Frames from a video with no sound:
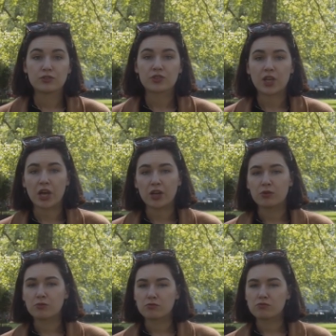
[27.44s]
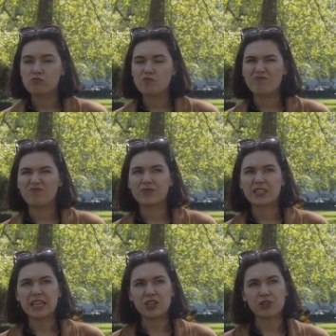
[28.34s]
So
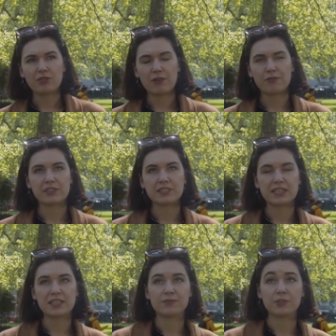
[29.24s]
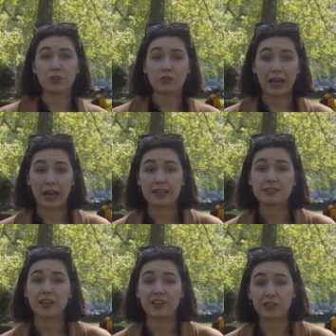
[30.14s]
teacher references for
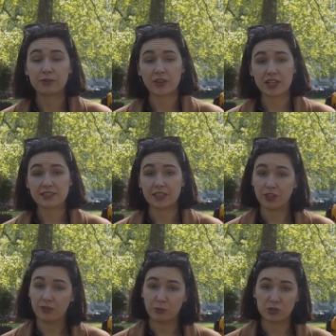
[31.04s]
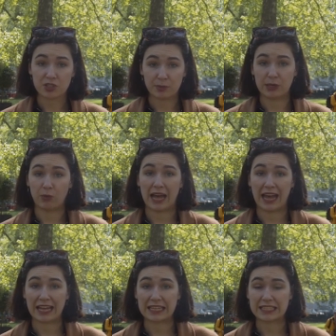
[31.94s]
UCAS, I think the first thing you want to be
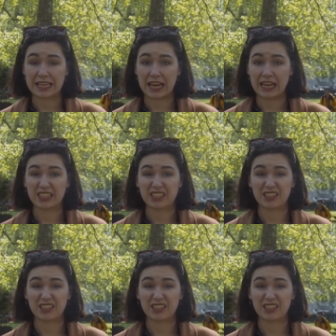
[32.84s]
aware is that